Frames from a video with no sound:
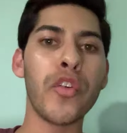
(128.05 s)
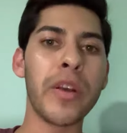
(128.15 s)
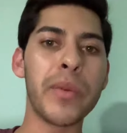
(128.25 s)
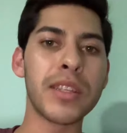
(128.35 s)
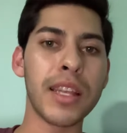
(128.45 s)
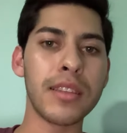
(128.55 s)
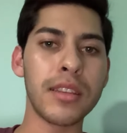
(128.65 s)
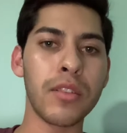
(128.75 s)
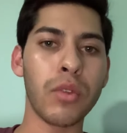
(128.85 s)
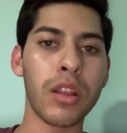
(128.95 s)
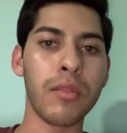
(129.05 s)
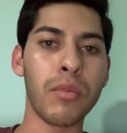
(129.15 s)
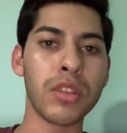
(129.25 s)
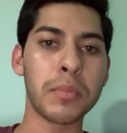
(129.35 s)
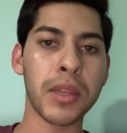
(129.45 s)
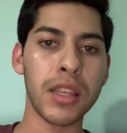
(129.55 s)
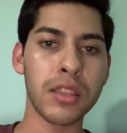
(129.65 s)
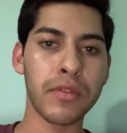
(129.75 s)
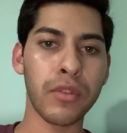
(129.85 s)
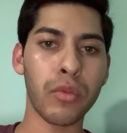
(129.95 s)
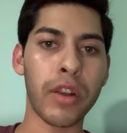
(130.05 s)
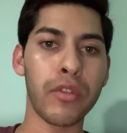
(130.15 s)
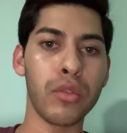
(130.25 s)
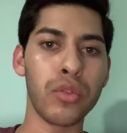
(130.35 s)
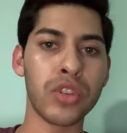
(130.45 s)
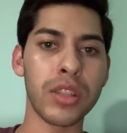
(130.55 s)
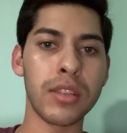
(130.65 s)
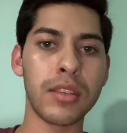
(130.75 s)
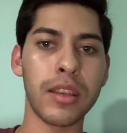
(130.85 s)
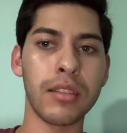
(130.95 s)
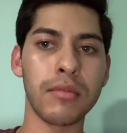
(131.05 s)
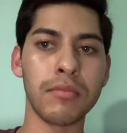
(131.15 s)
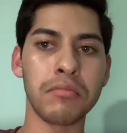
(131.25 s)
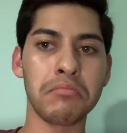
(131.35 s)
representing one of the most peaceful revolutions in